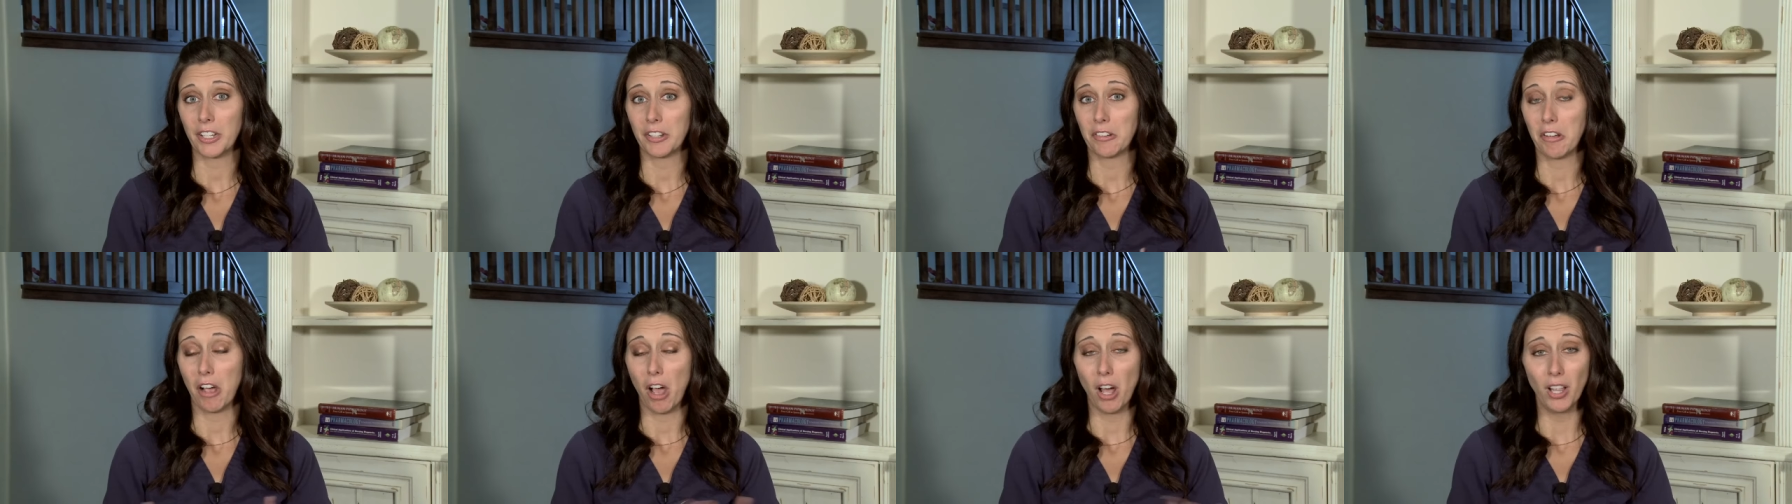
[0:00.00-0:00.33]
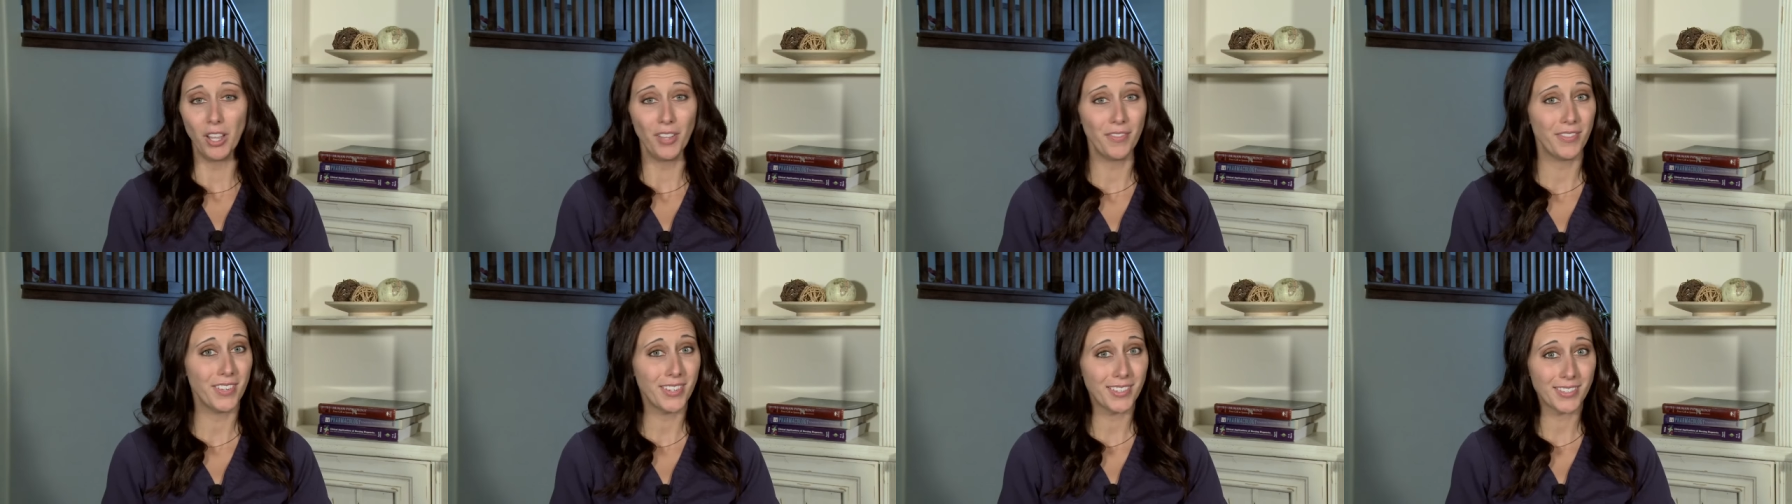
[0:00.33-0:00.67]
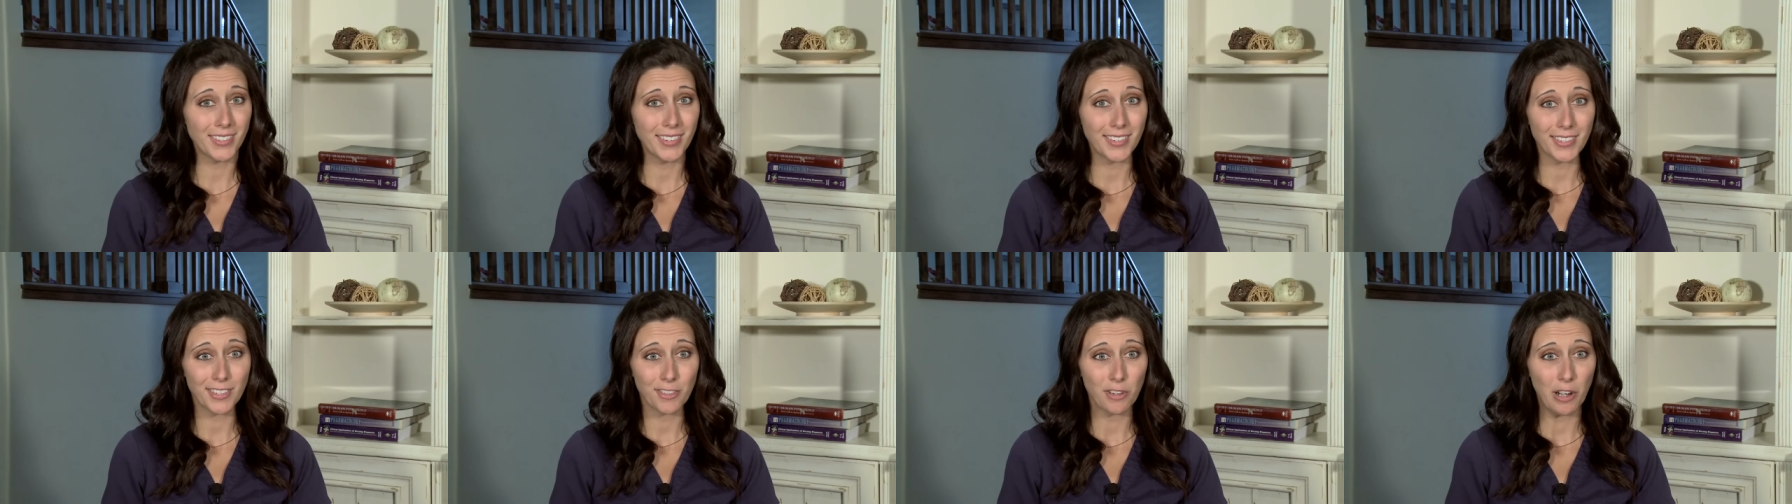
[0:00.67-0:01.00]
And all of
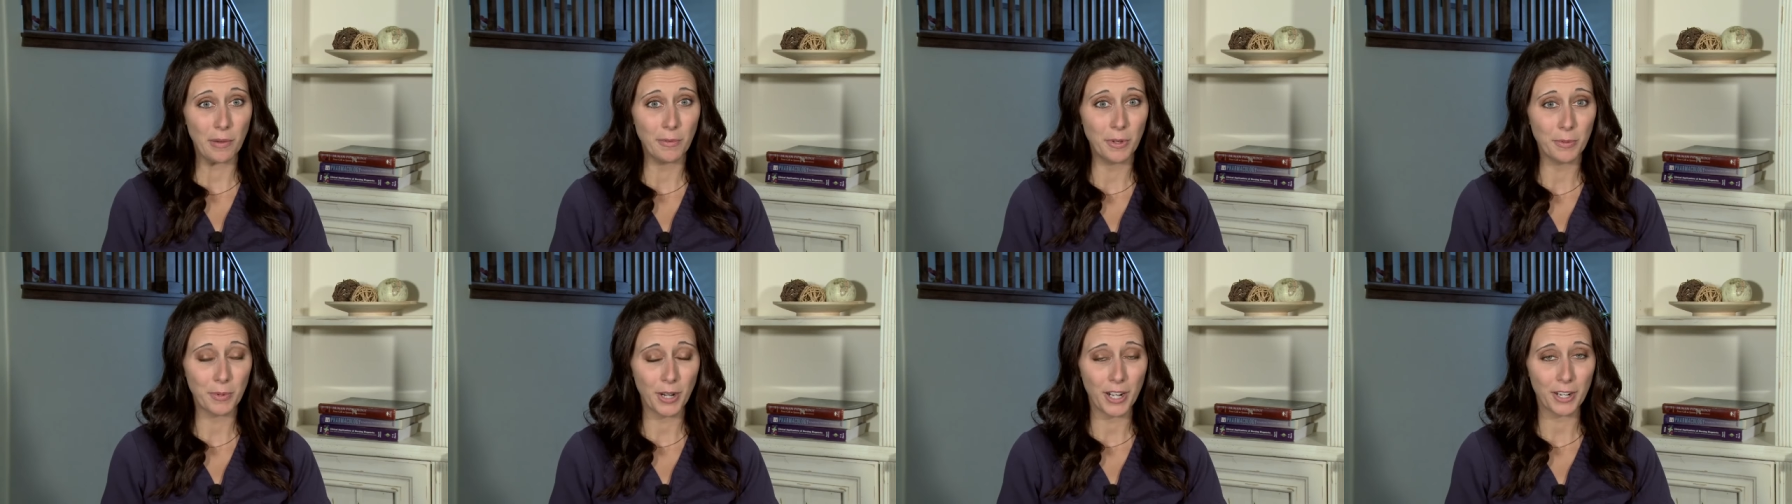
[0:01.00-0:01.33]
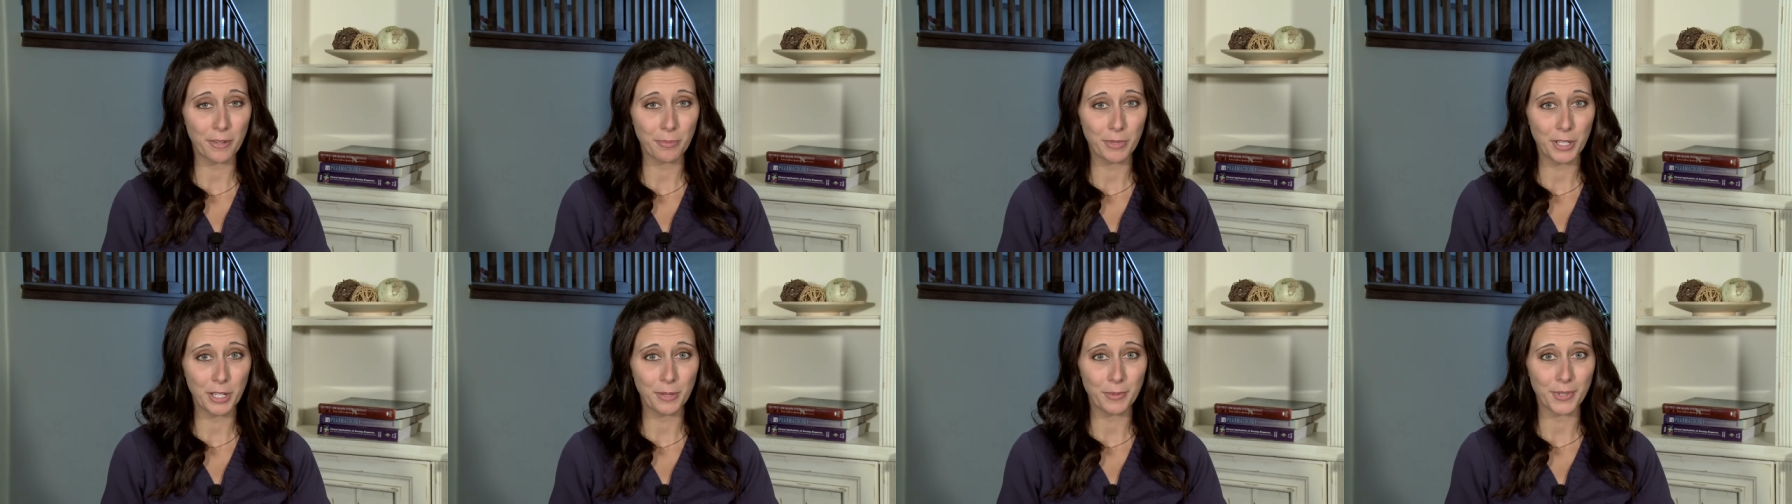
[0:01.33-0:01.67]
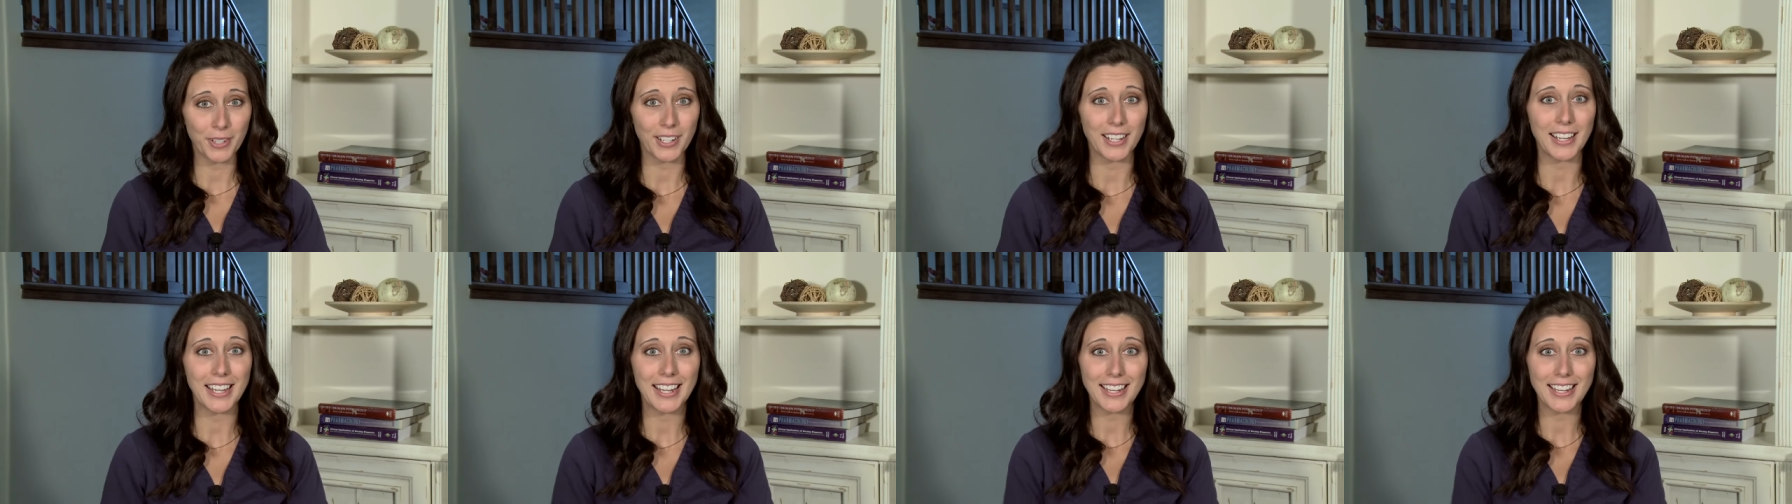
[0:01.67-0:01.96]
this is a normal part of puberty